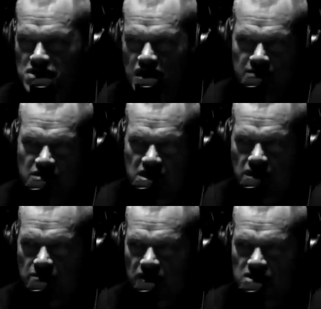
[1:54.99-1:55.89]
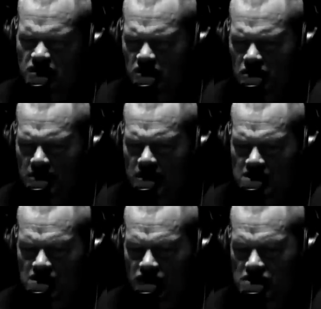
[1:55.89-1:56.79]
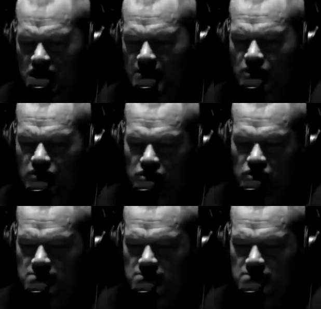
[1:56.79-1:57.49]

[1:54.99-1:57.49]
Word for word: that have been taking place. A little bit of that stuff. It's not about you.